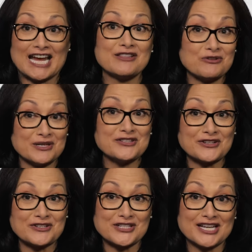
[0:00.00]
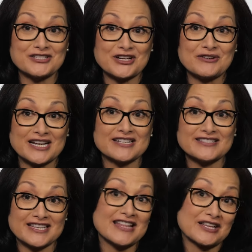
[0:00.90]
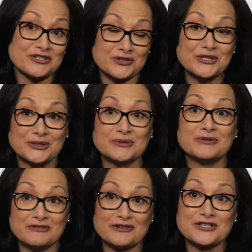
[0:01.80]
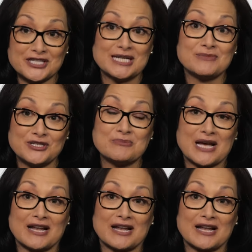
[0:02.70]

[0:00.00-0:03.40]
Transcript: And the research has shown us that that's true. Diverse teams do